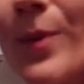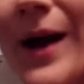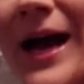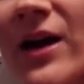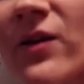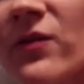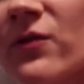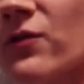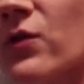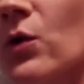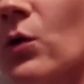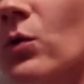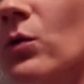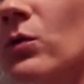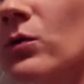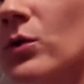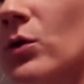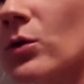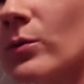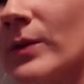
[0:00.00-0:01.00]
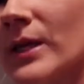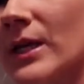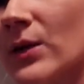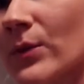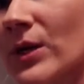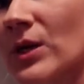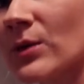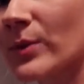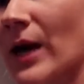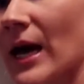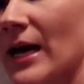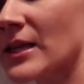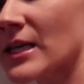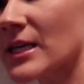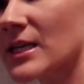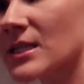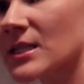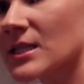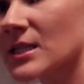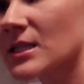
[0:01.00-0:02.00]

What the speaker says: bag full normally when you buy these?